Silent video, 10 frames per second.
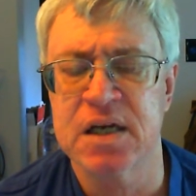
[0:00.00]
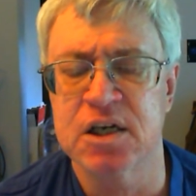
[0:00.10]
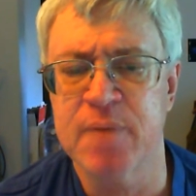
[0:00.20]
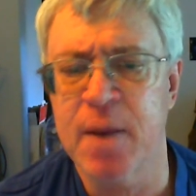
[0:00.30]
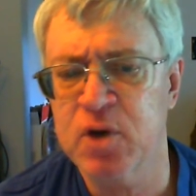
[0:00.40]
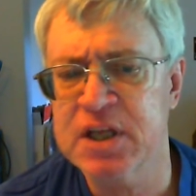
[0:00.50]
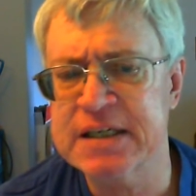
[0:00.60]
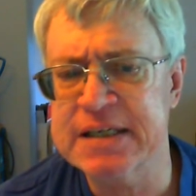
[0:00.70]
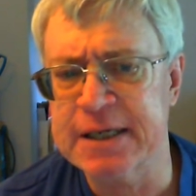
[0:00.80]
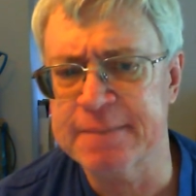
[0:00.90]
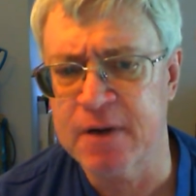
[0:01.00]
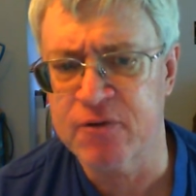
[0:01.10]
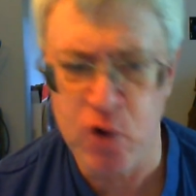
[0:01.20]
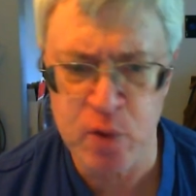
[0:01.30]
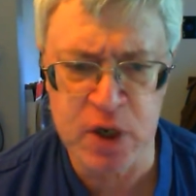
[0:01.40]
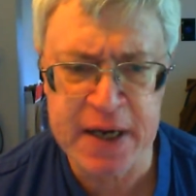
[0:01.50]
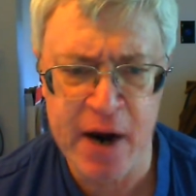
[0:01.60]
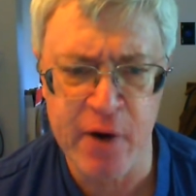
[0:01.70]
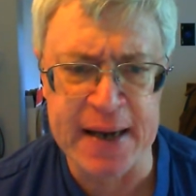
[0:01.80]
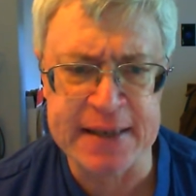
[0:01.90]
You remember the Affordable
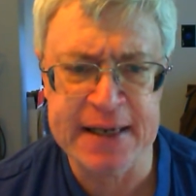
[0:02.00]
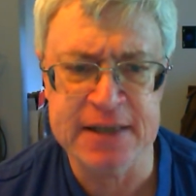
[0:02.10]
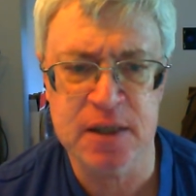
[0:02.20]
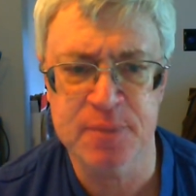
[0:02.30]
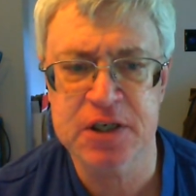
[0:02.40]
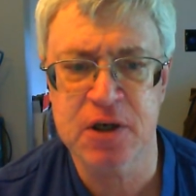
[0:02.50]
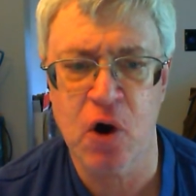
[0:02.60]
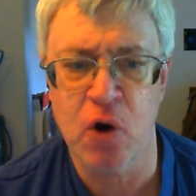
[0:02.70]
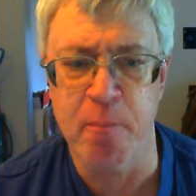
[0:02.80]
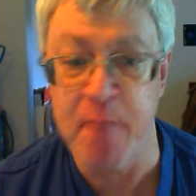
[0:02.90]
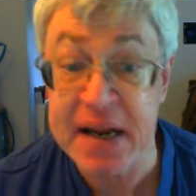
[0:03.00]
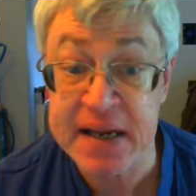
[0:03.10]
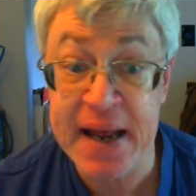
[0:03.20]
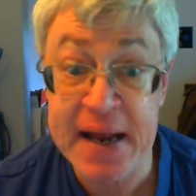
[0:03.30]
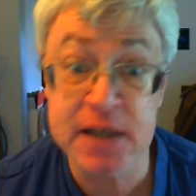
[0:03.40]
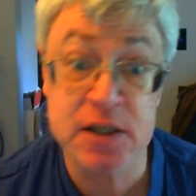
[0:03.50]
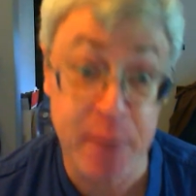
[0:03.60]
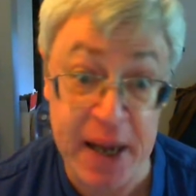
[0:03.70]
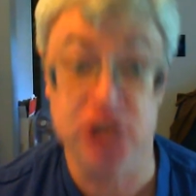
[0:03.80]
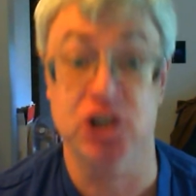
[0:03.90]
Care Act had something called Medicaid
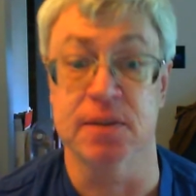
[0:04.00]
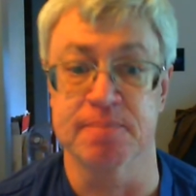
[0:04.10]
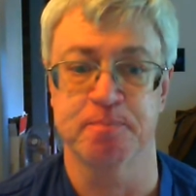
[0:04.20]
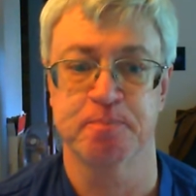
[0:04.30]
expansion.